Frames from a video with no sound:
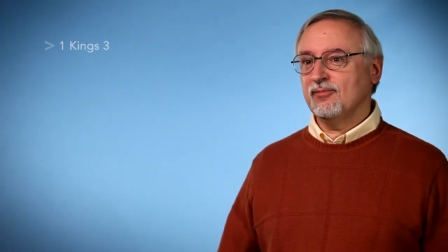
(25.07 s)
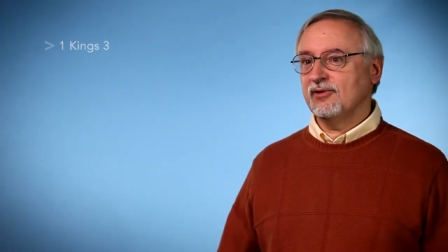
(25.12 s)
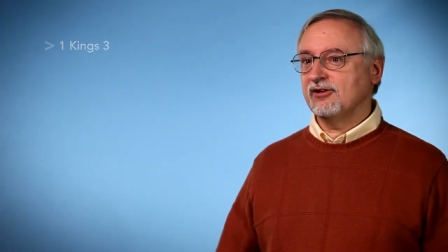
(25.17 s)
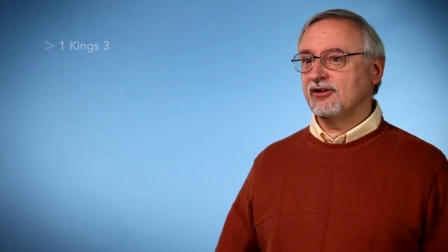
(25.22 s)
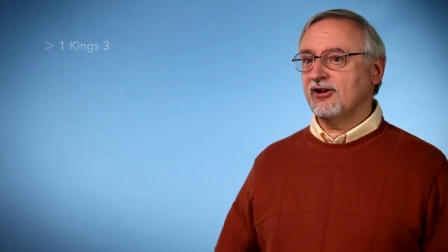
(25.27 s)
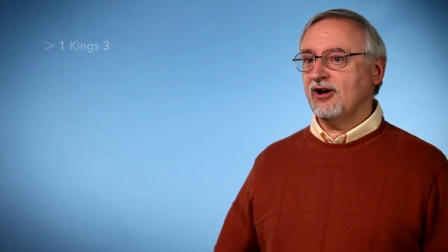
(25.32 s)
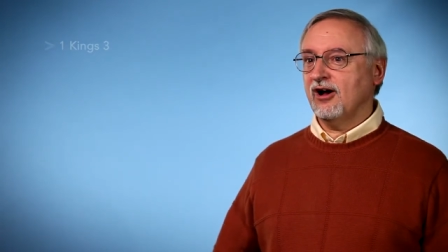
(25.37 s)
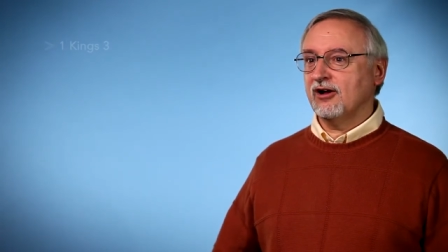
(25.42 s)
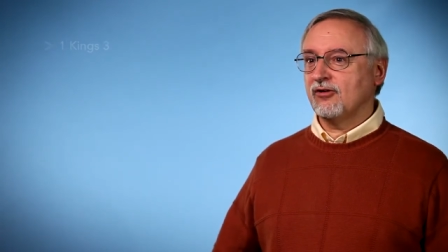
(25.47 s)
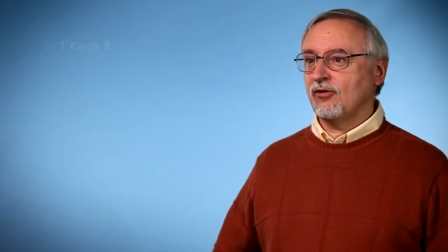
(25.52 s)

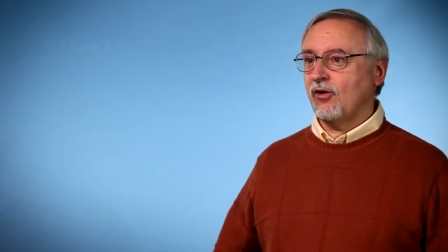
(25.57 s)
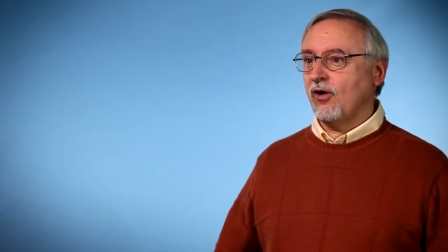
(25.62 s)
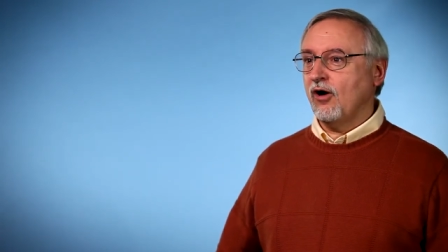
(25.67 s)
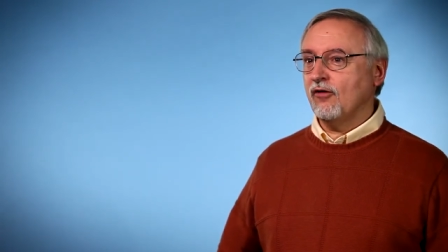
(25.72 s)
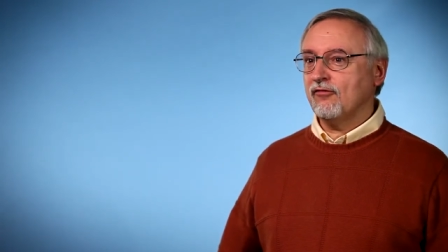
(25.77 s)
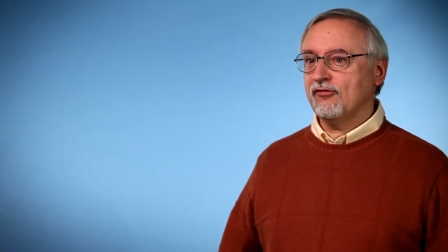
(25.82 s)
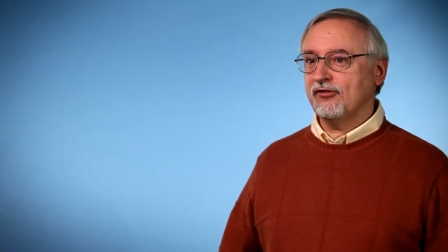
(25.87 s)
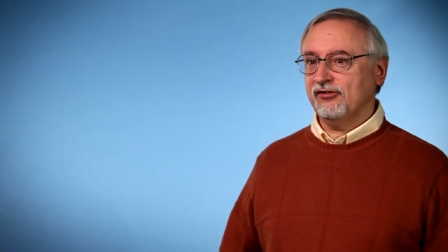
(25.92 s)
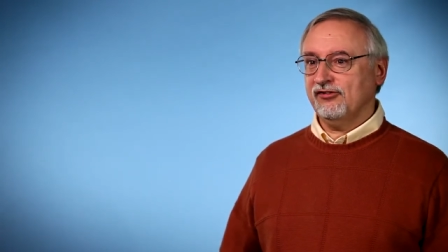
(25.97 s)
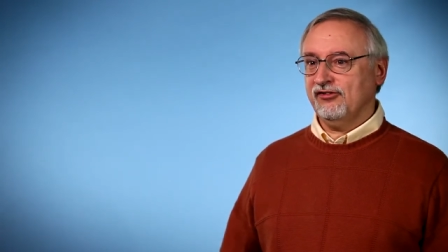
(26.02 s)
and God
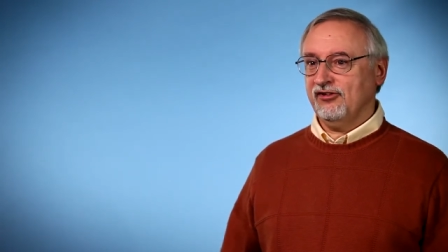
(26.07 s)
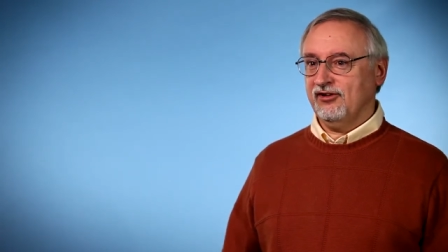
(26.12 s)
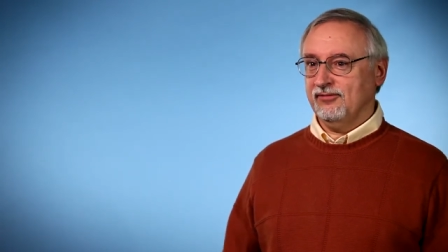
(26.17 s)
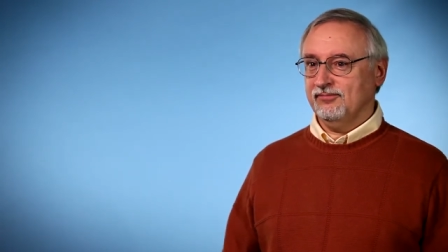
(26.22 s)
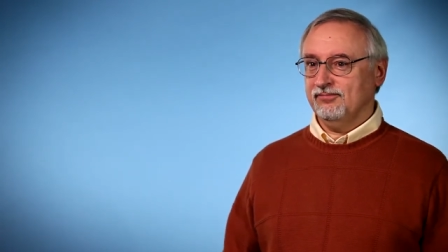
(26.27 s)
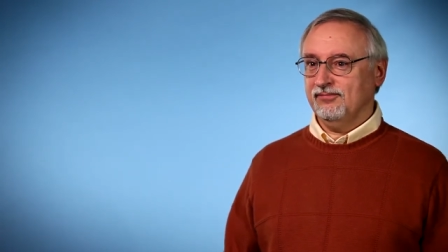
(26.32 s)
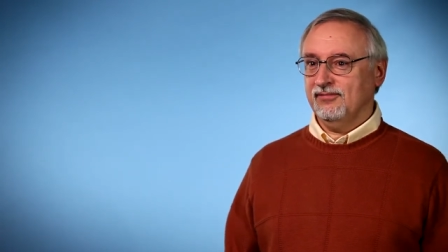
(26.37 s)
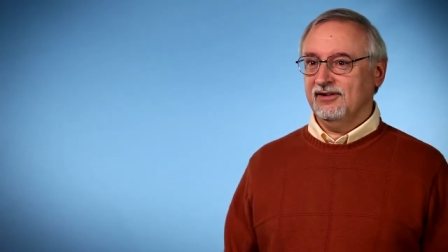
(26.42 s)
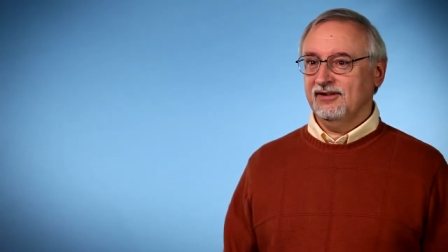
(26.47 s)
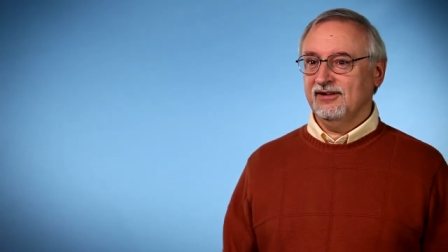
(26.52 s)
offers
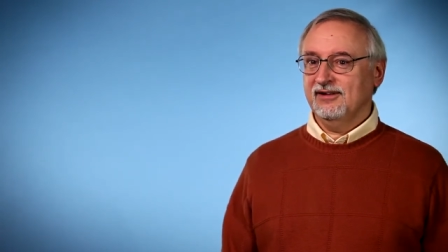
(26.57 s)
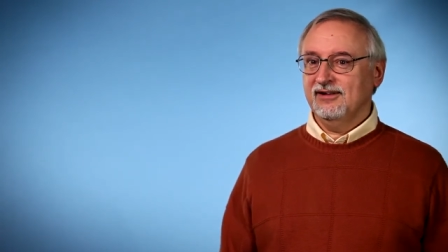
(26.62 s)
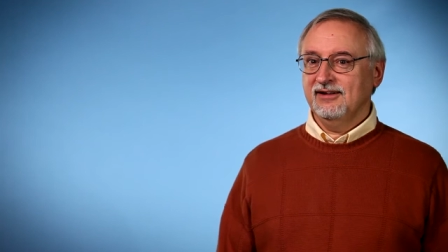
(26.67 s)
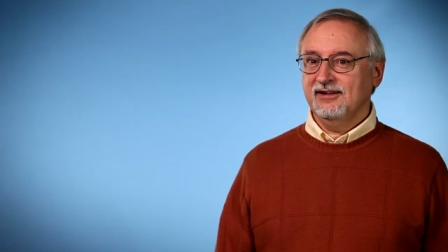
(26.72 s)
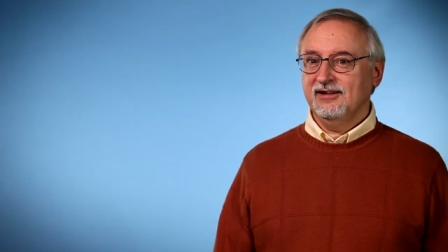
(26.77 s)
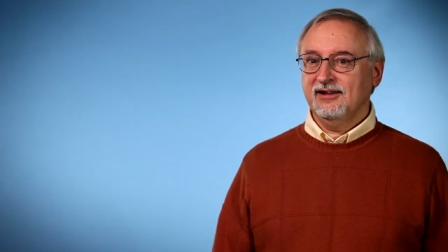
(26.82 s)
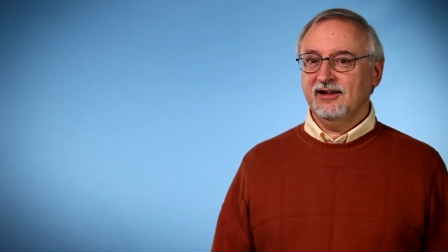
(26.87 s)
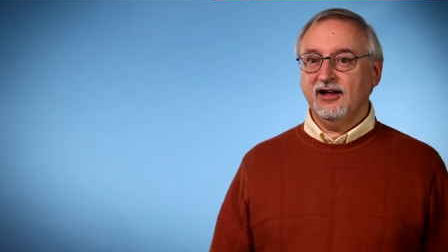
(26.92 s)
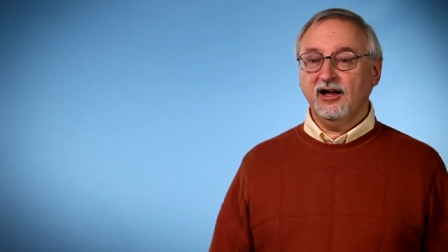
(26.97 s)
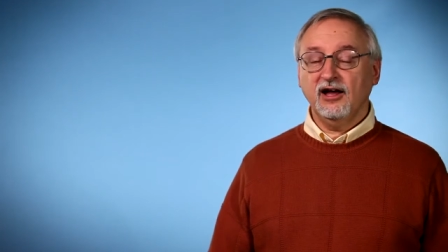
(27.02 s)
him
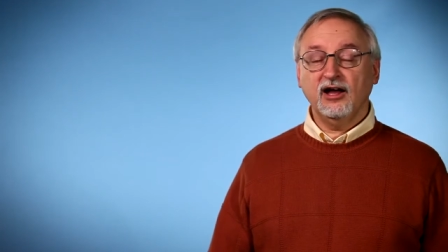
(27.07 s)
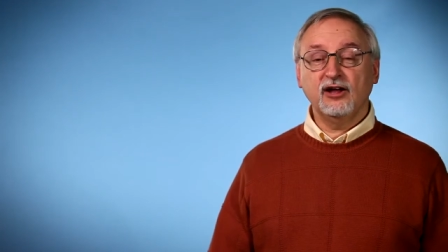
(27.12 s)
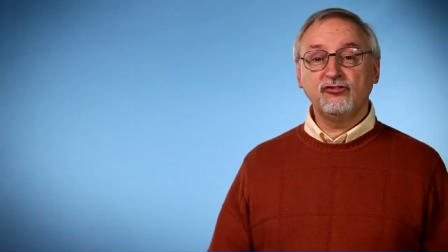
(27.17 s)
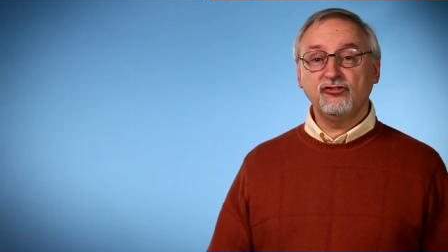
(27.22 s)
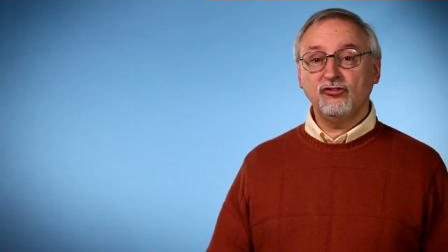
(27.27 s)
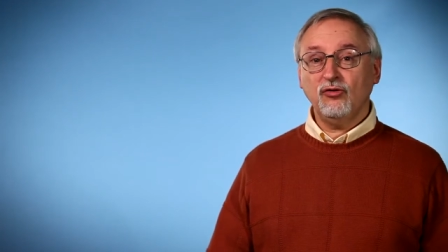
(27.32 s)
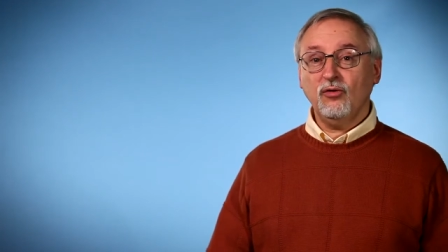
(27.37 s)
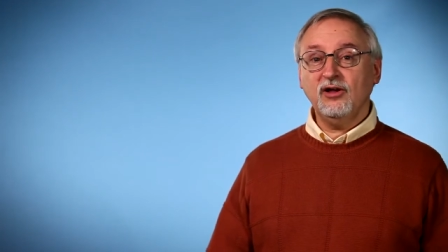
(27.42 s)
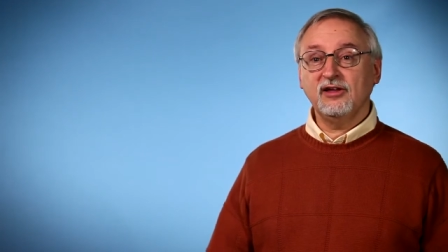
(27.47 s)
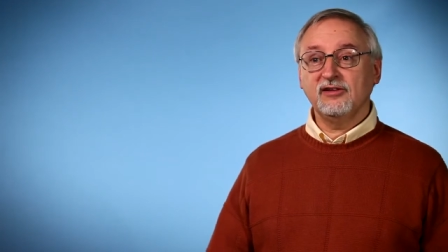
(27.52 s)
a
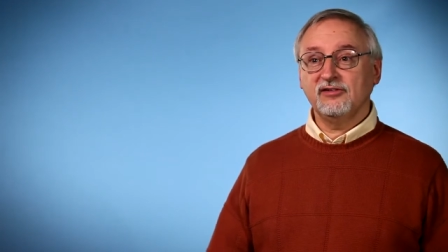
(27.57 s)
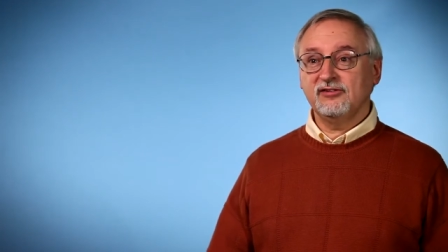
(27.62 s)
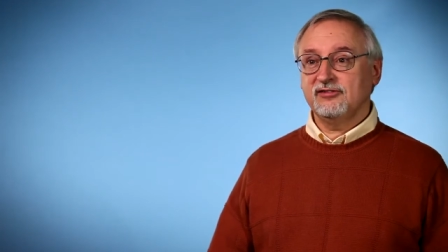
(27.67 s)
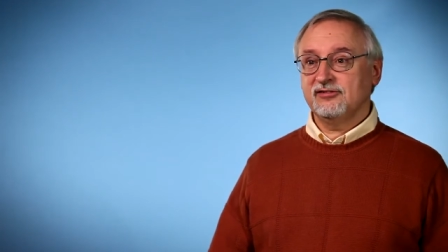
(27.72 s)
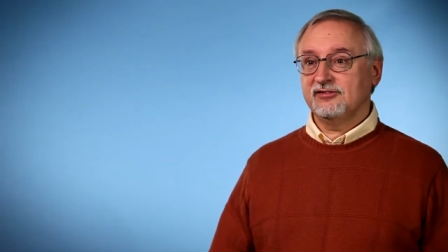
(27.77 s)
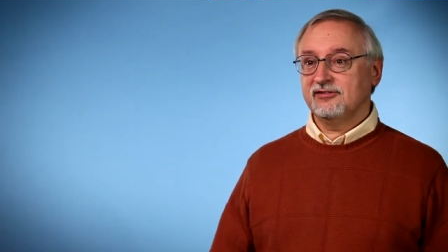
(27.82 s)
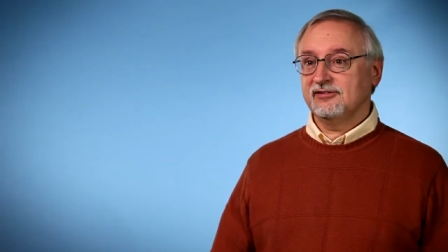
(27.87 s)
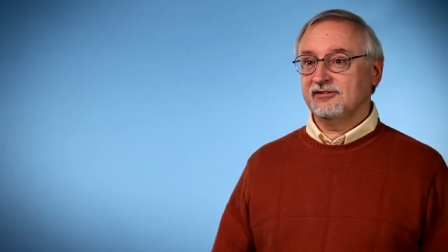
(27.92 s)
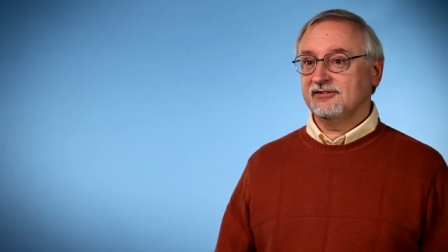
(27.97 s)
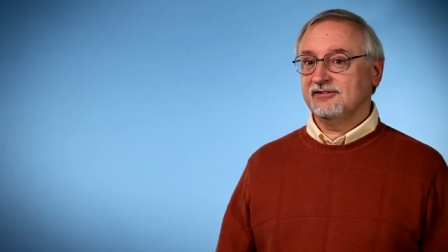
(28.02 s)

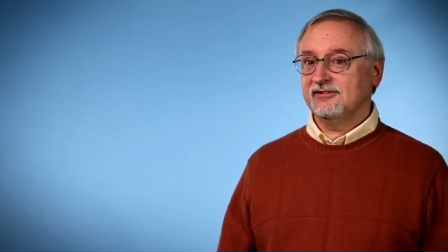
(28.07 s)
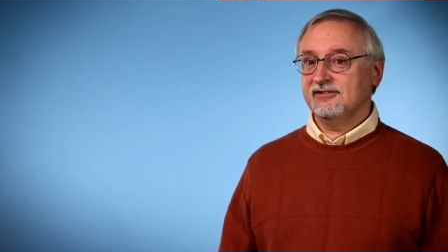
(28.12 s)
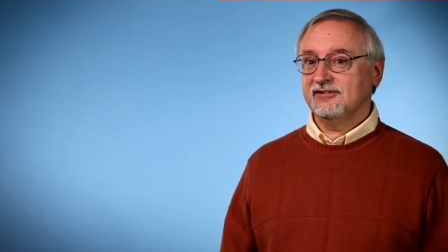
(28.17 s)
choice.